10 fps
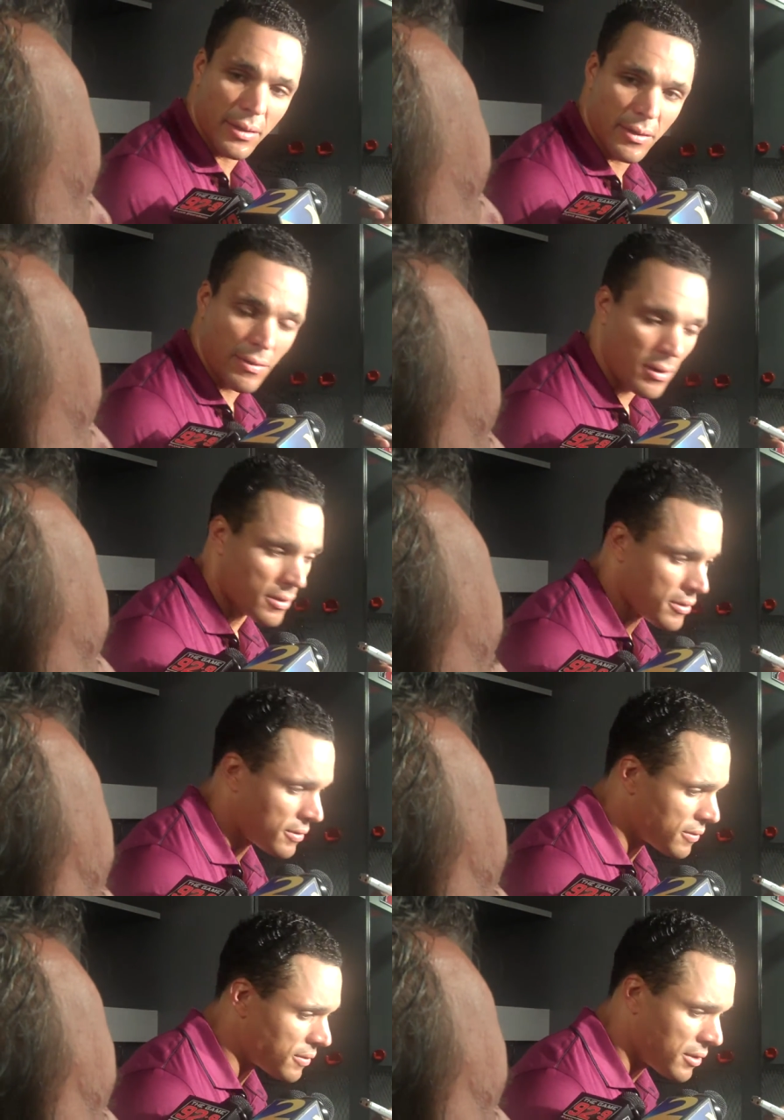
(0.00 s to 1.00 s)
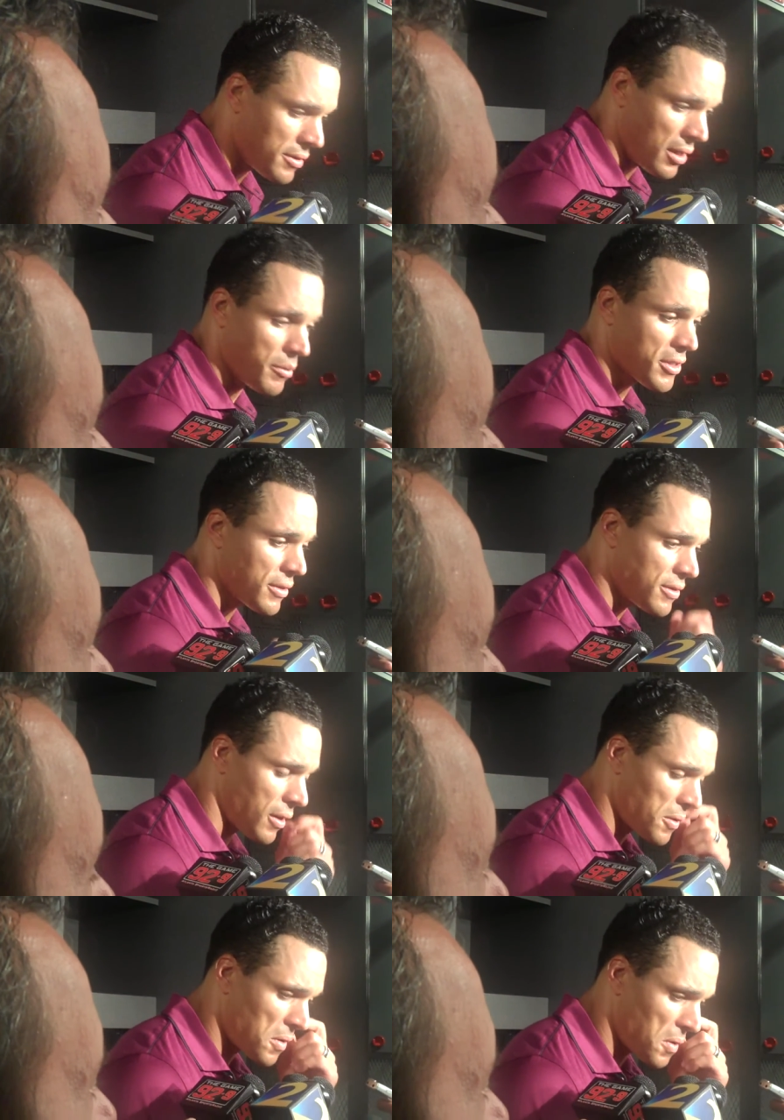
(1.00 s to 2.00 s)
As far as this team is
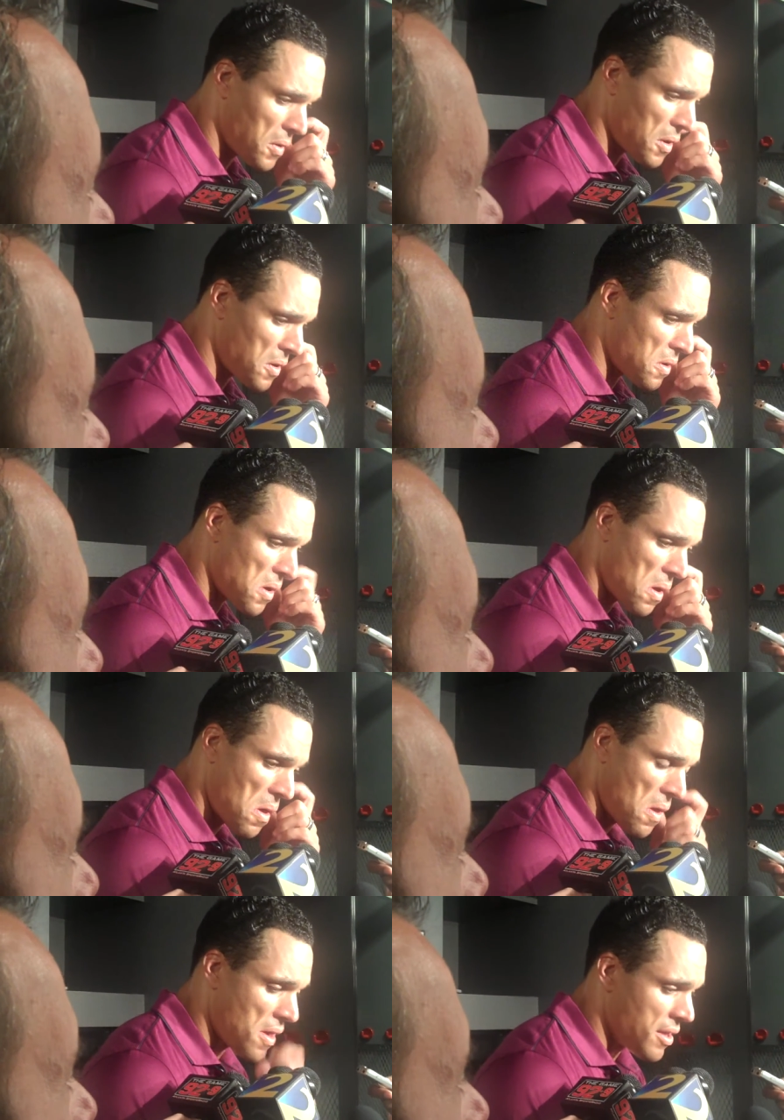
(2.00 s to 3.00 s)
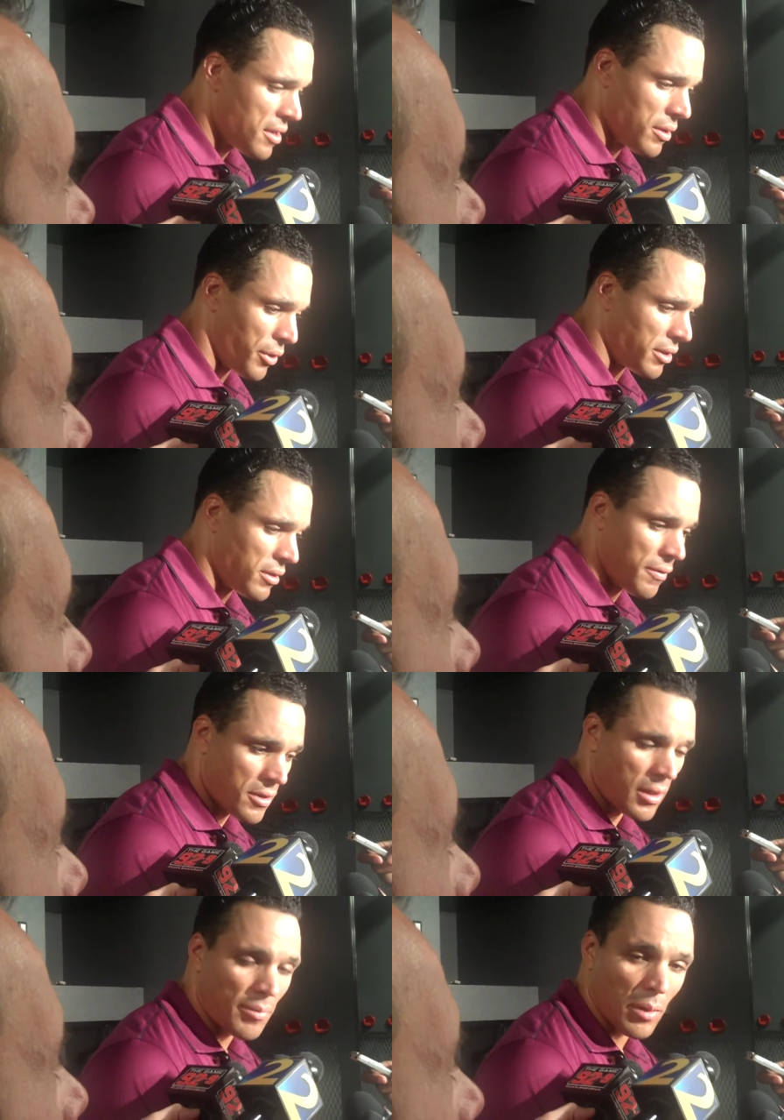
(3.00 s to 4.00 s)
concerned, and, and uh, the way the
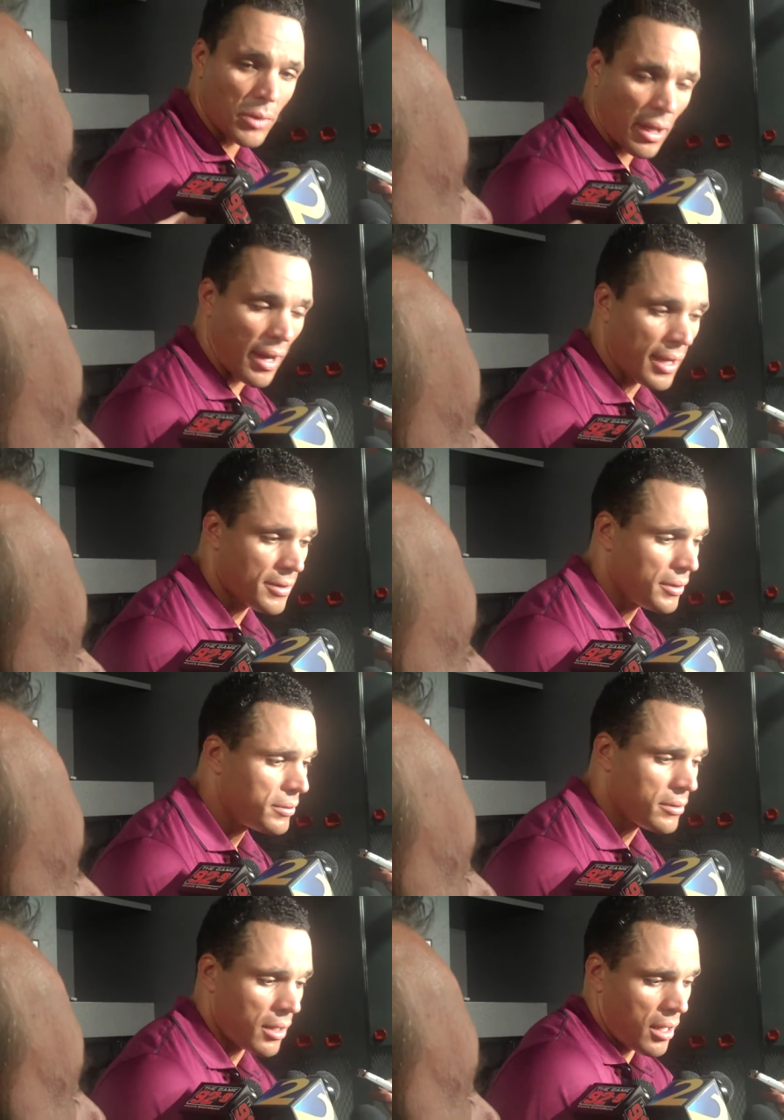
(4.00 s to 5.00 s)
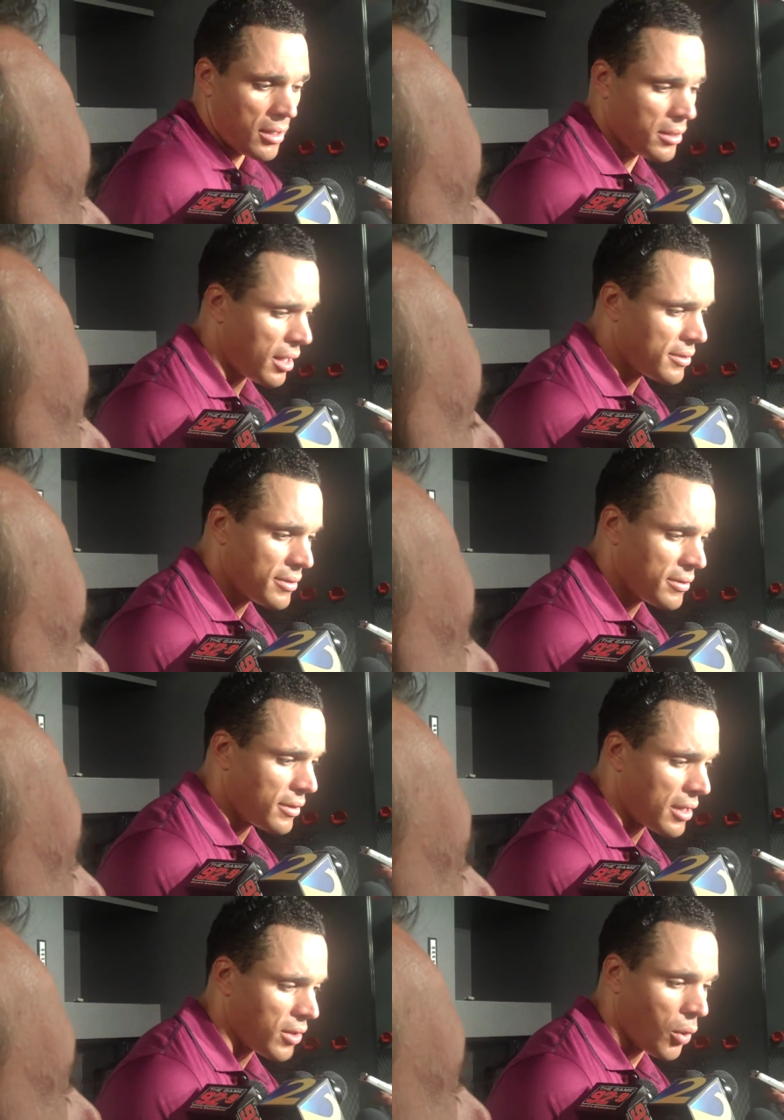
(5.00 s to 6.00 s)
defense stepped up when they had to, uh, that's
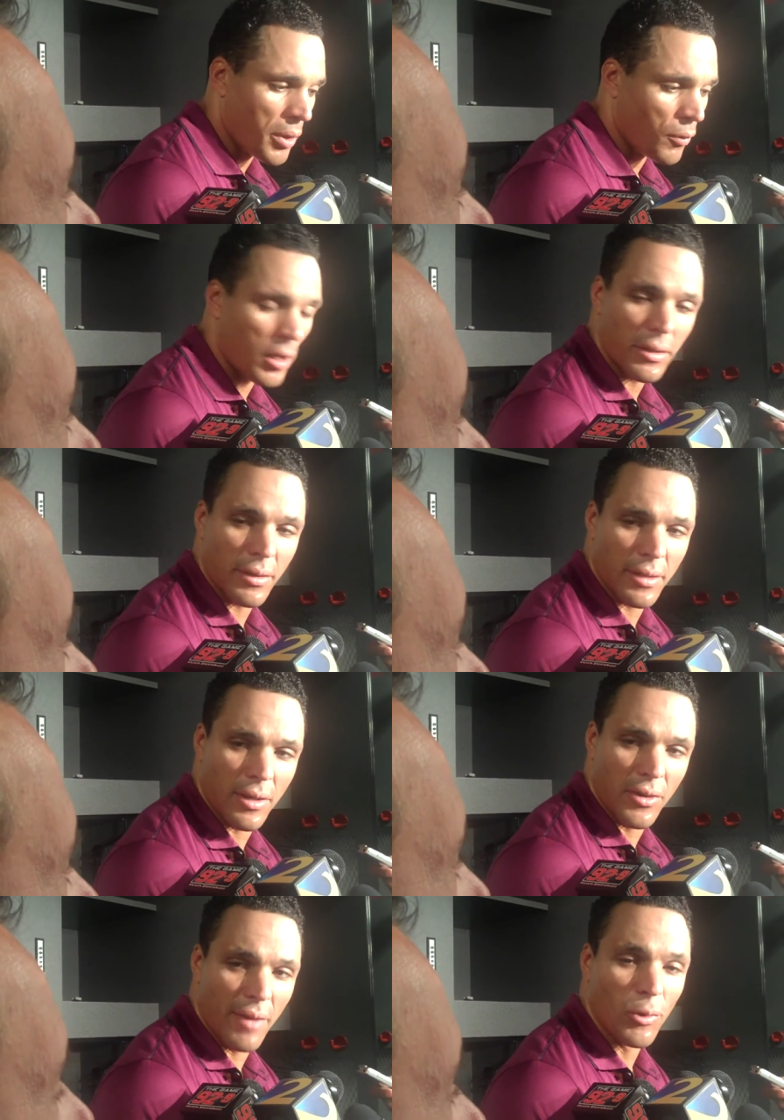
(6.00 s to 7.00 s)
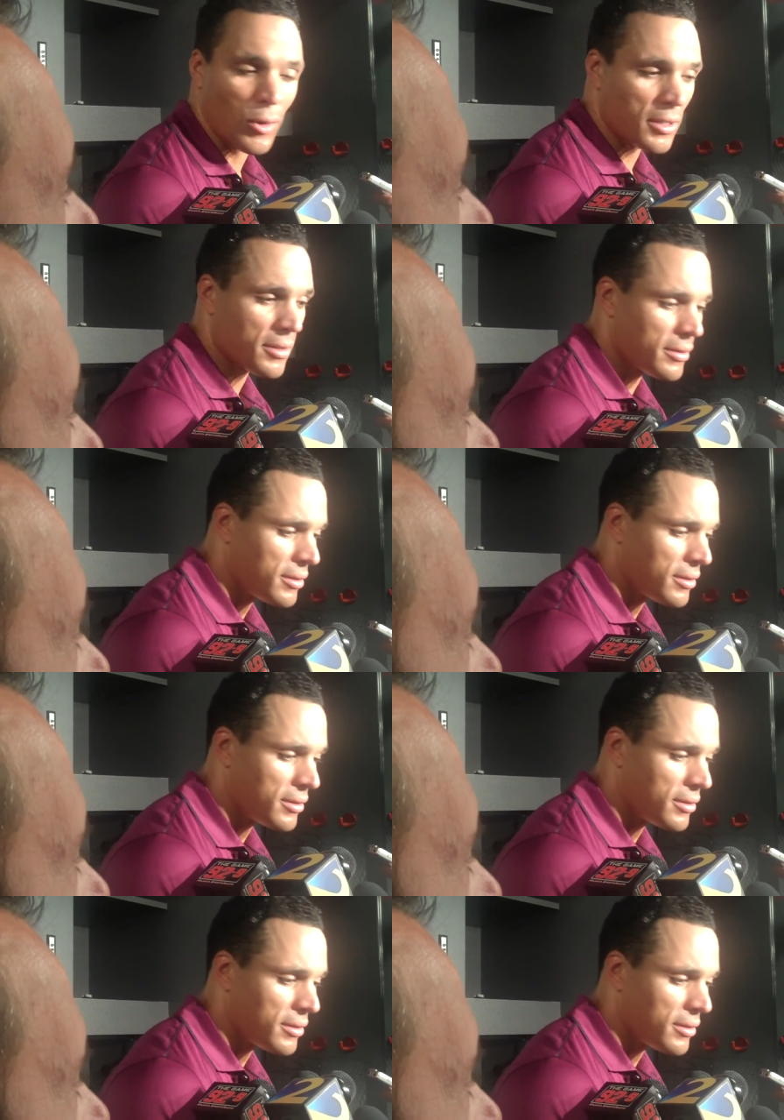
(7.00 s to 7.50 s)
that's all we wanted. That's all you ever want.